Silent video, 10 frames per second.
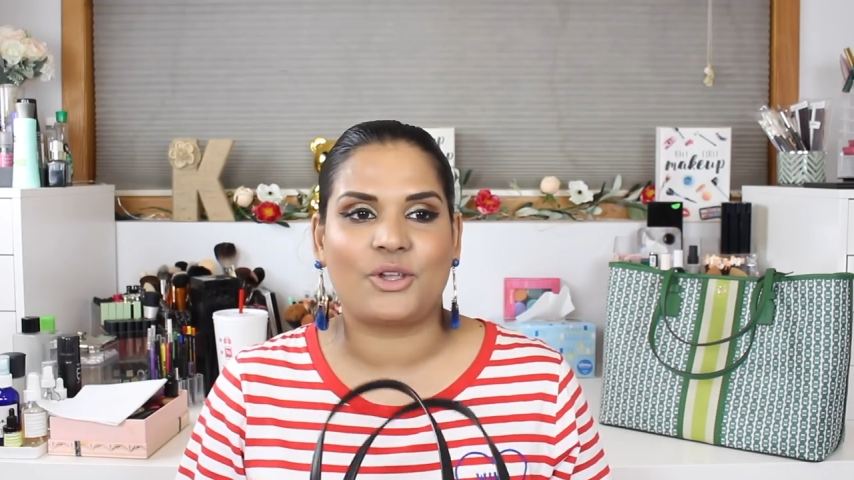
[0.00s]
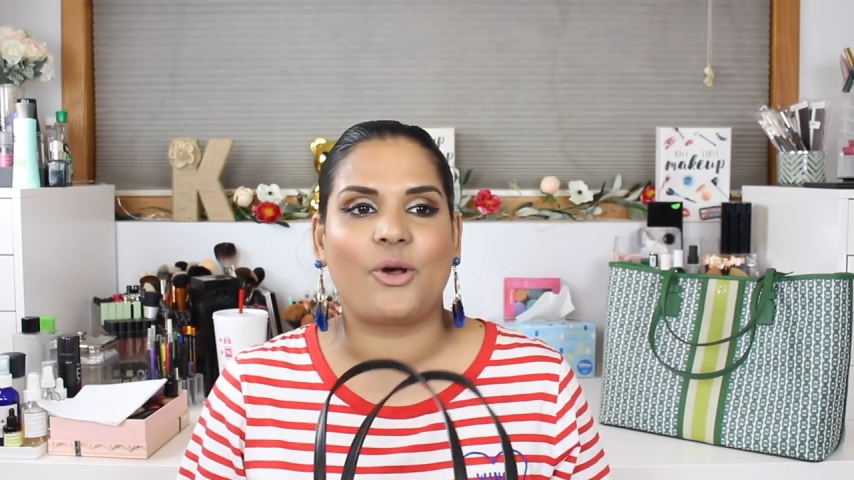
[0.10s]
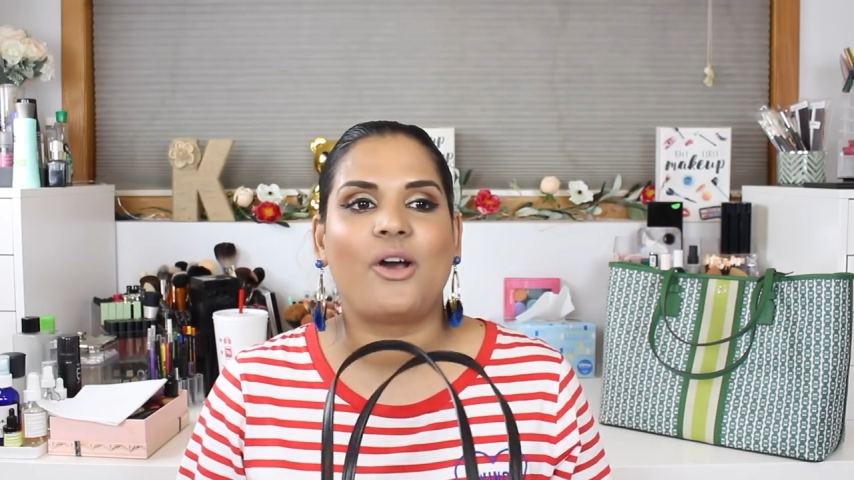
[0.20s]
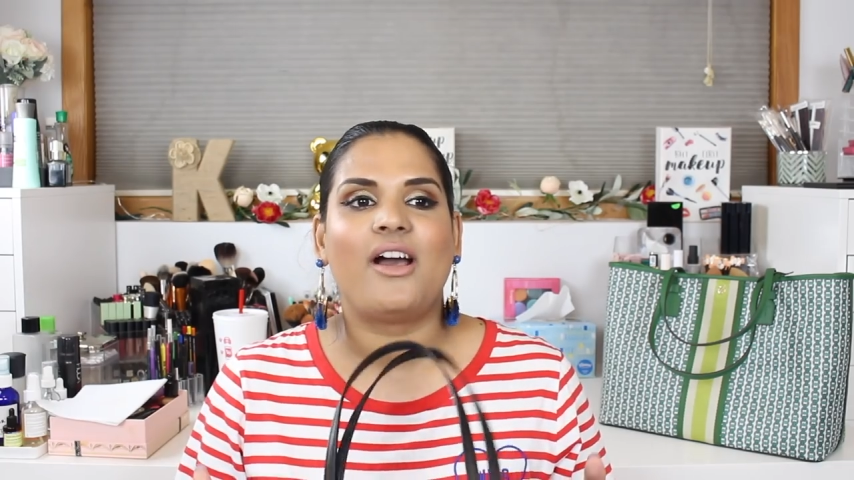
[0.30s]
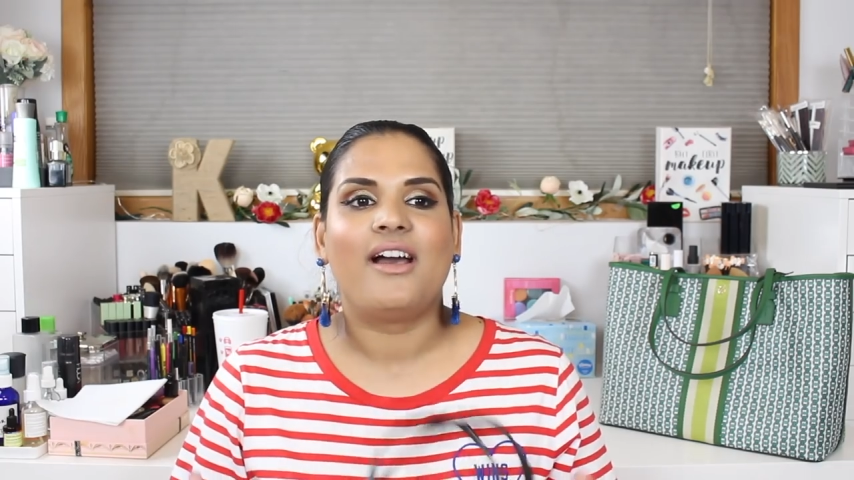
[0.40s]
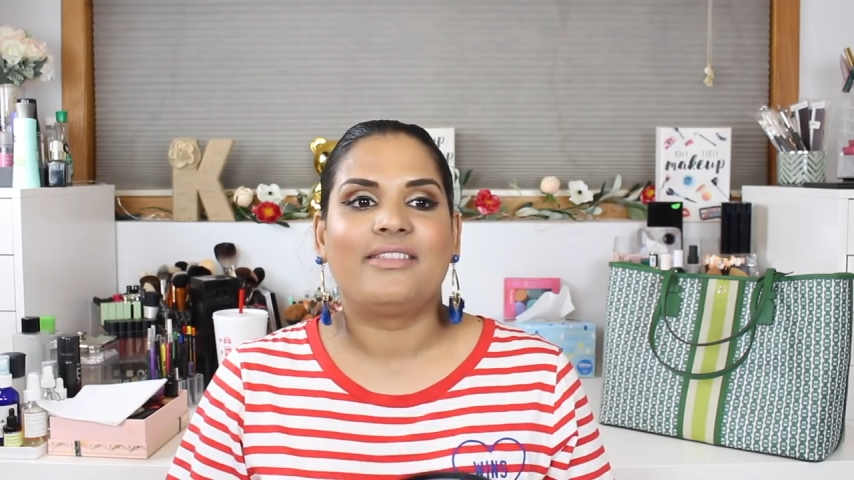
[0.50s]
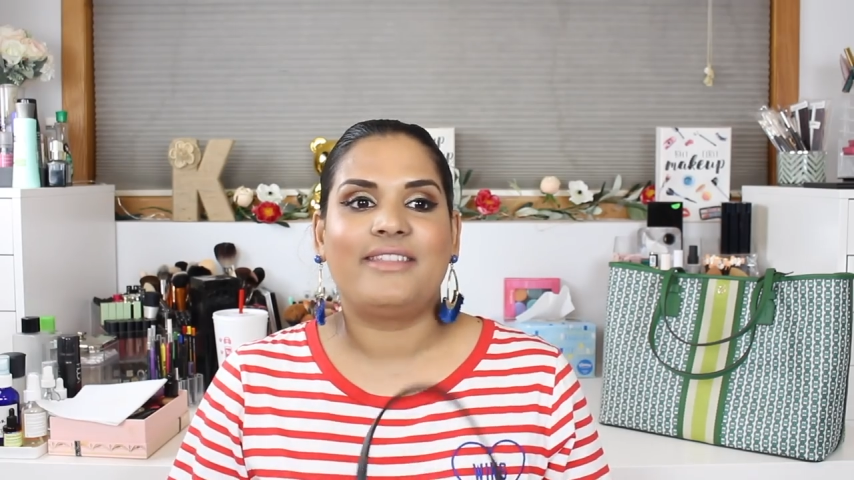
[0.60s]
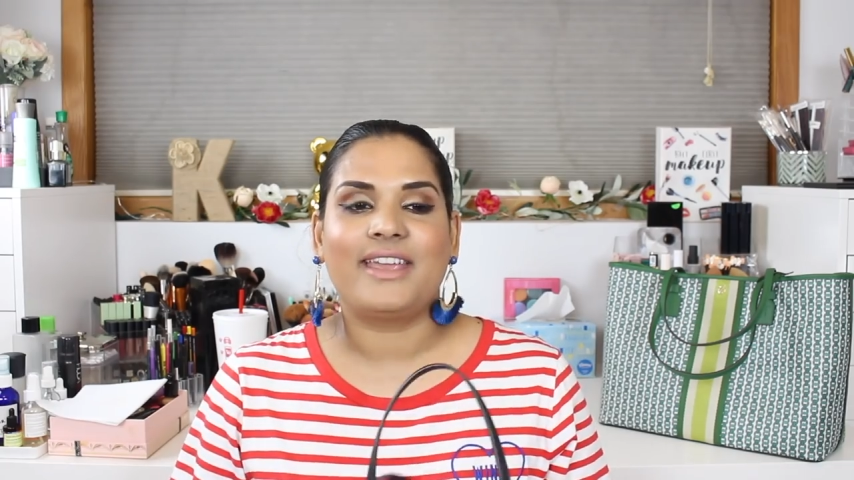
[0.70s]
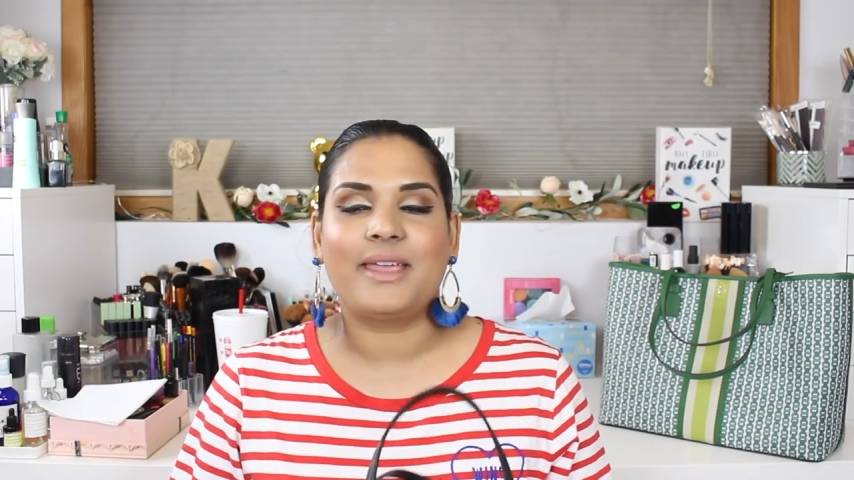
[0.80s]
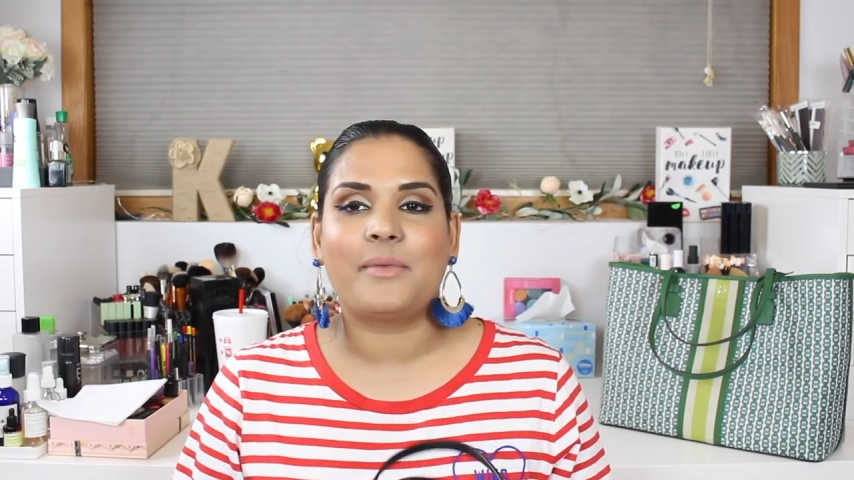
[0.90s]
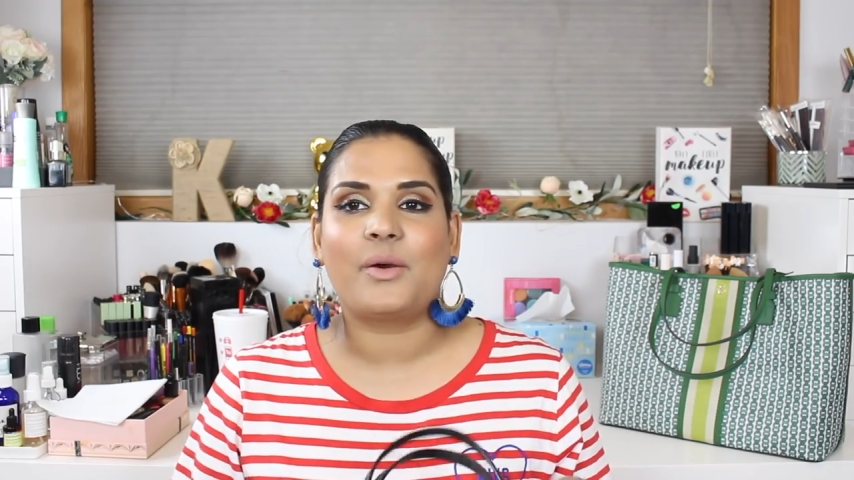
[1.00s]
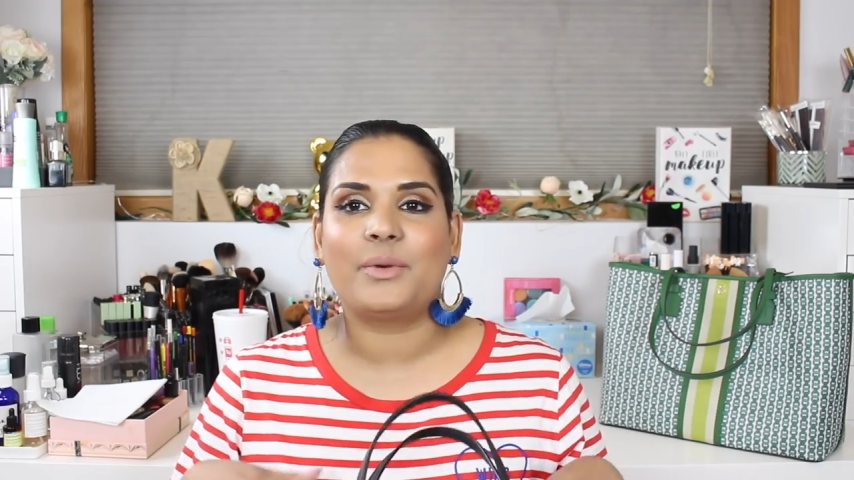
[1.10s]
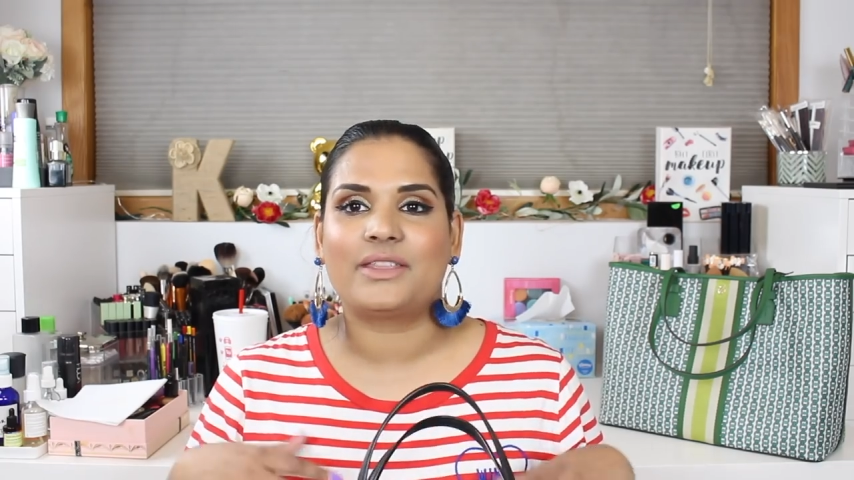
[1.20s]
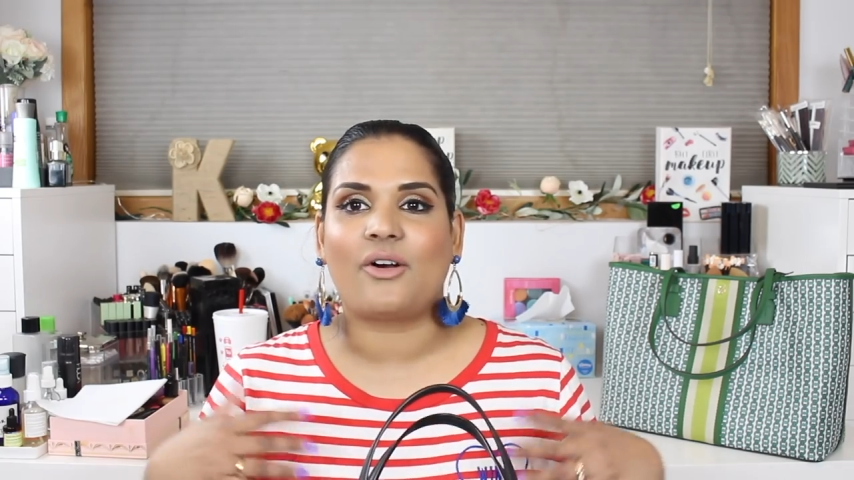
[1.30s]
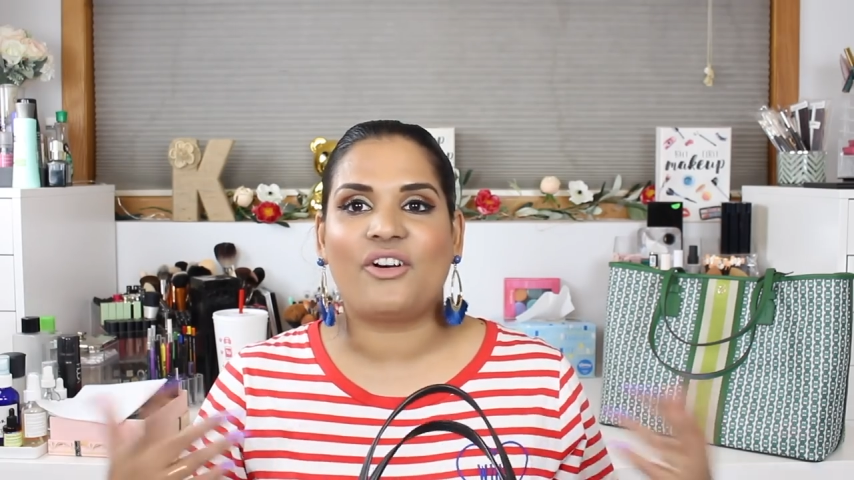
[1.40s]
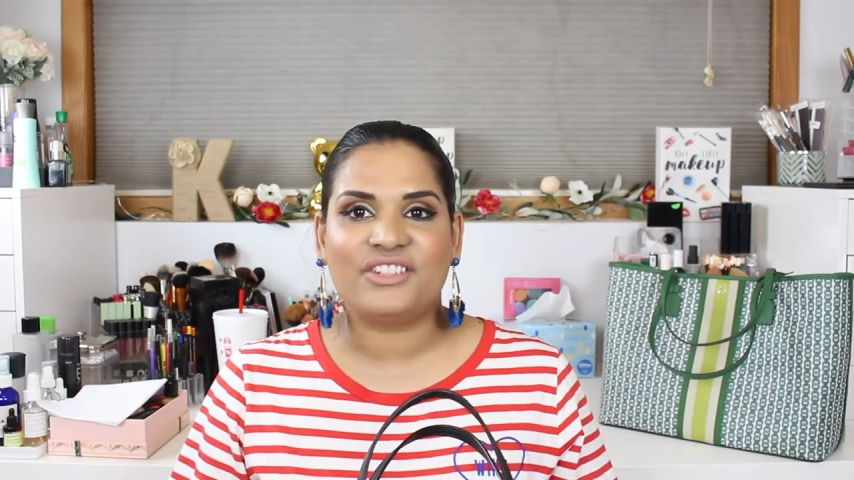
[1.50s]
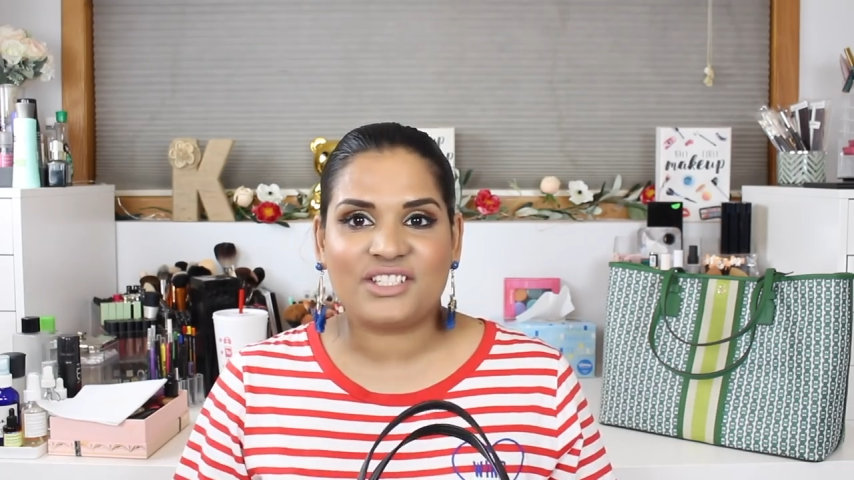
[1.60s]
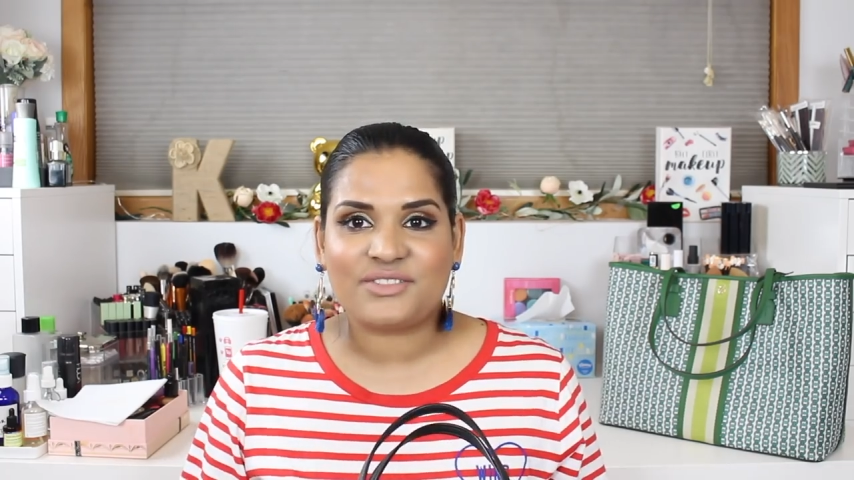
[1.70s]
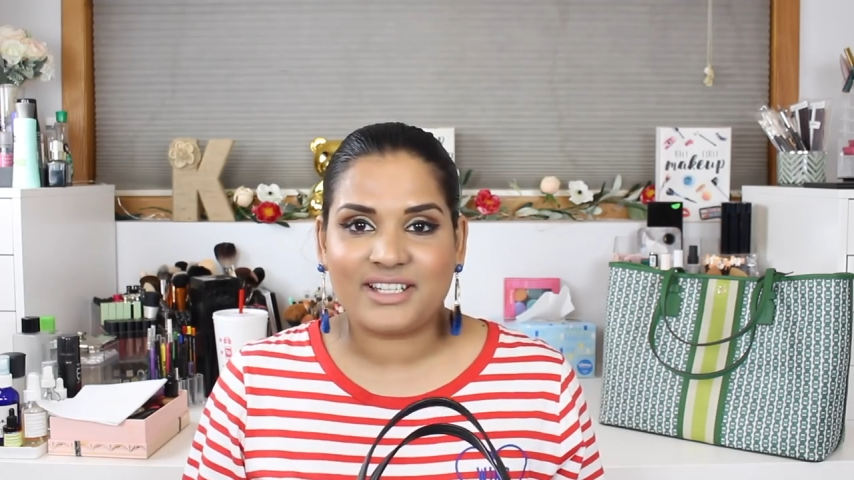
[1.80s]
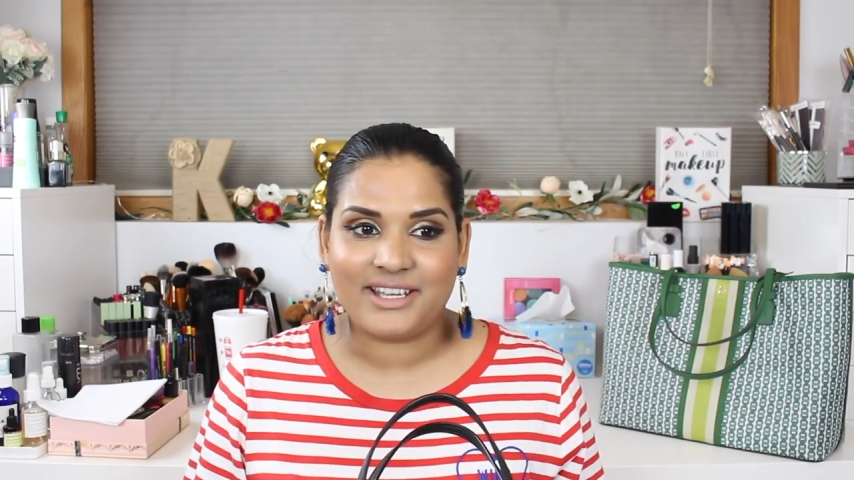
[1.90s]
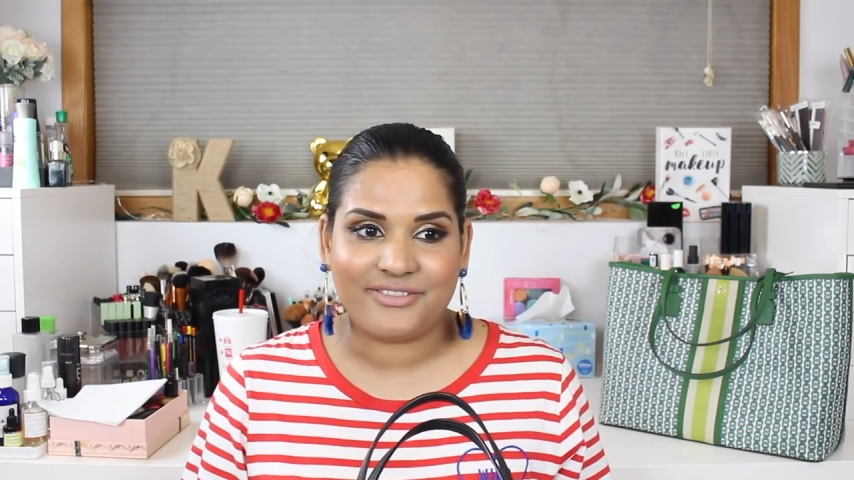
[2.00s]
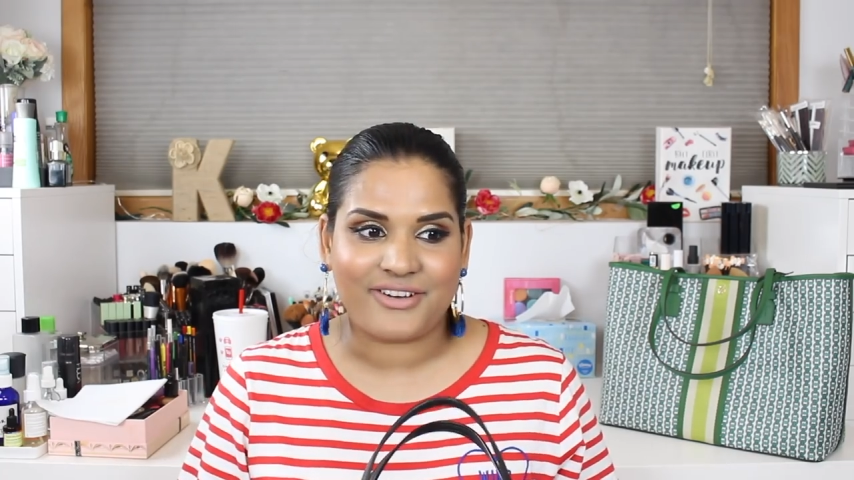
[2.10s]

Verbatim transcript: So they came out with all these really